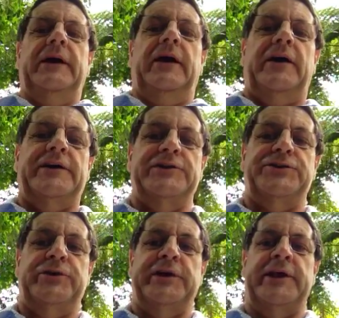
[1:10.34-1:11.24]
I can
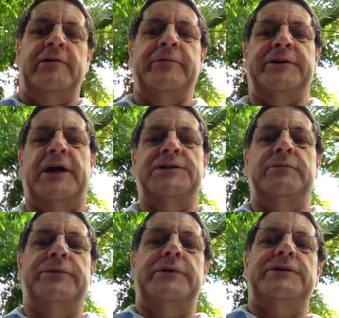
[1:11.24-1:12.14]
assure you they're
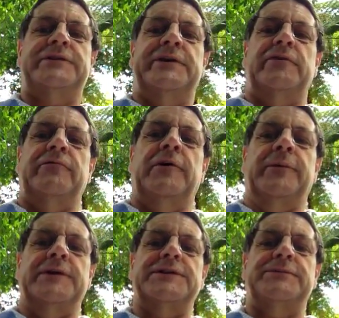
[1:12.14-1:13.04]
imitation birds, they're not real
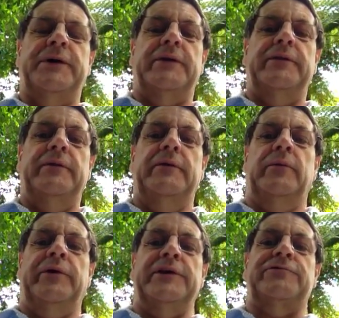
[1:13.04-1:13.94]
ones, but
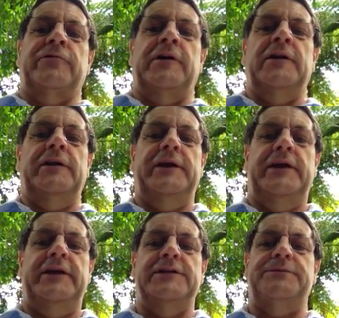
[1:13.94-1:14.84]
what is real
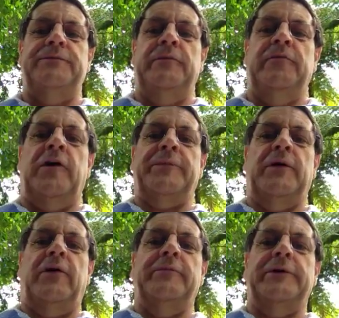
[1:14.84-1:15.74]
is right
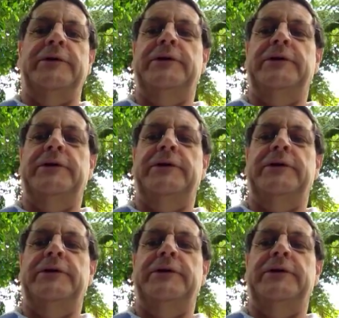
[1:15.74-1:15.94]
behind me.